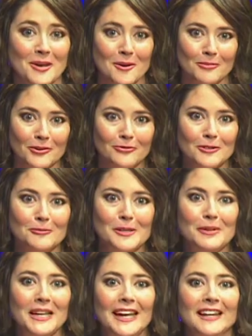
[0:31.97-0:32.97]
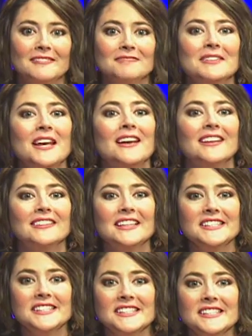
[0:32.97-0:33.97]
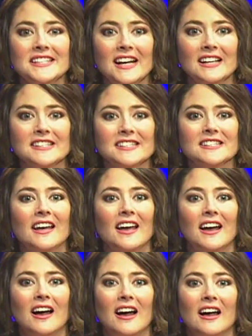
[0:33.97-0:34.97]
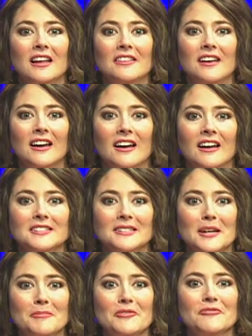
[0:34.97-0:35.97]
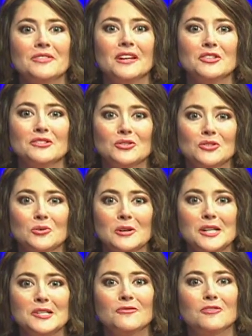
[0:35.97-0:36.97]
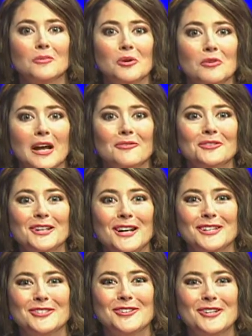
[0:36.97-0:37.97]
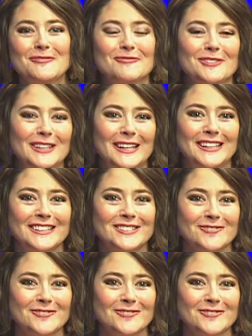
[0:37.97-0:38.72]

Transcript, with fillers: Before we begin, let's discuss some of the stories from around the country relating to